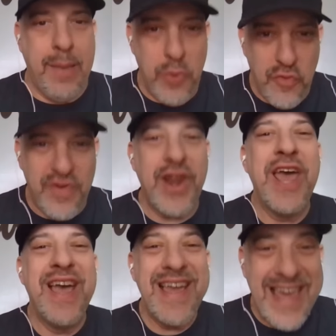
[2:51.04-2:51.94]
moving
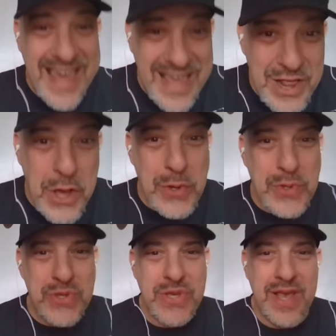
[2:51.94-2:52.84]

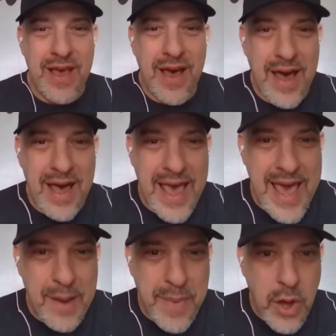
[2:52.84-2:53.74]
kilos
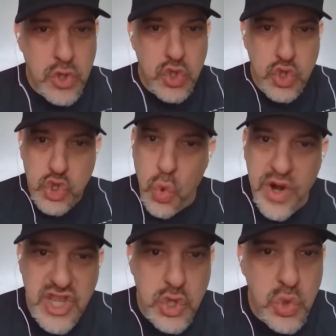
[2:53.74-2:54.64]
at about
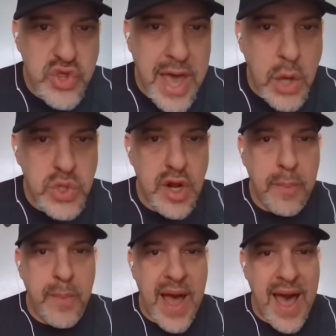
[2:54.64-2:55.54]
22,000 a
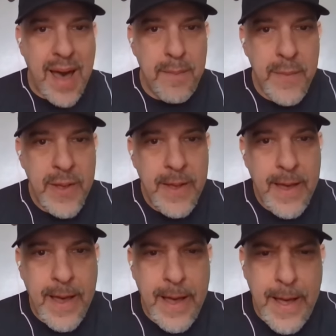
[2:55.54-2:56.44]
pop.
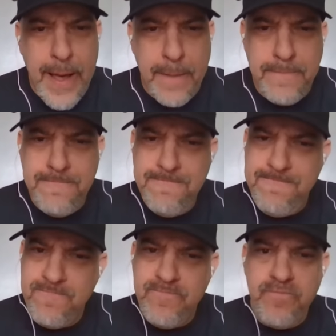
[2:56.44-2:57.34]

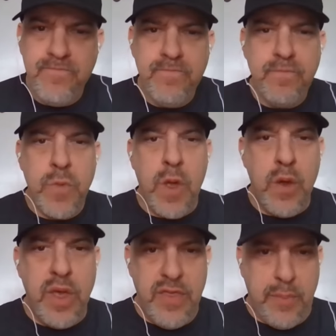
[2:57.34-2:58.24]

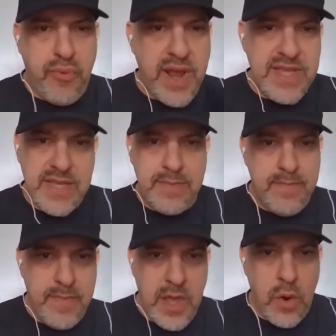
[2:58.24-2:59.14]
The price,
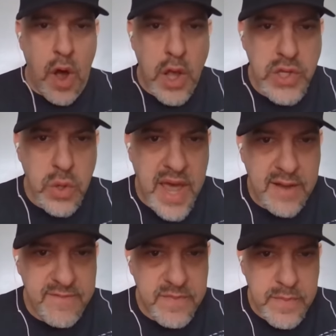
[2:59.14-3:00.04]
you know, also kind
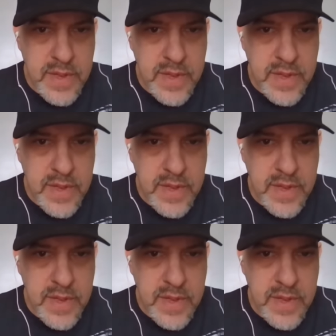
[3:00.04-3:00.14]
of